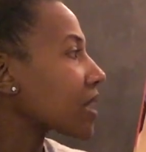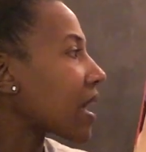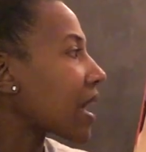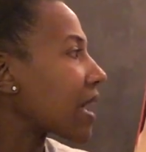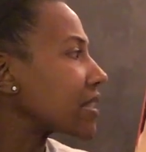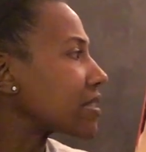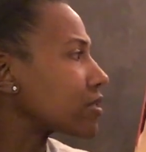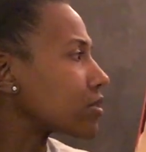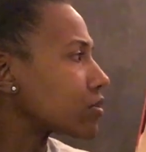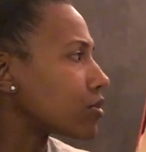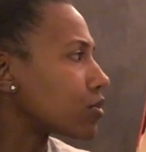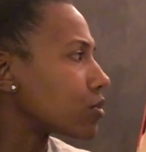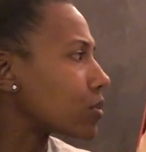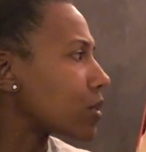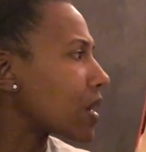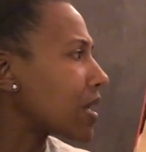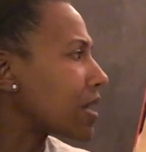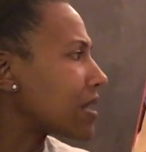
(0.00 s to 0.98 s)

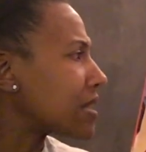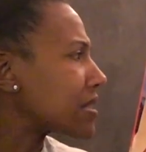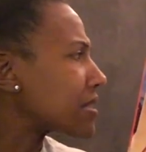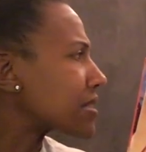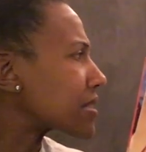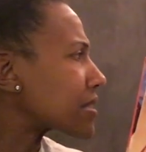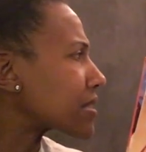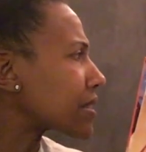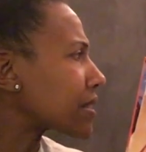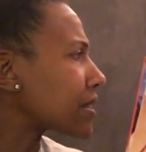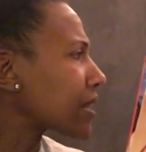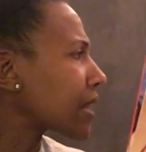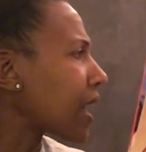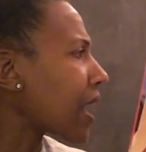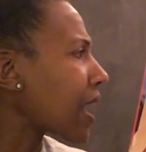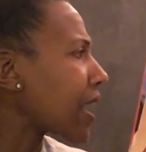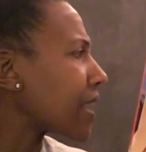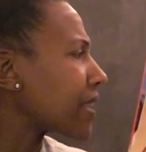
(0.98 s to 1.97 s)
Isatou
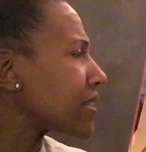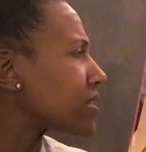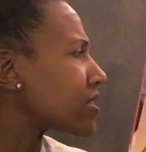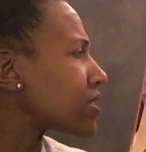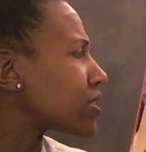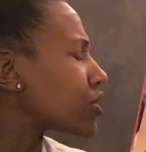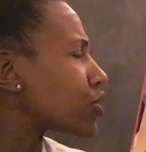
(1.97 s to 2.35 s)
slides the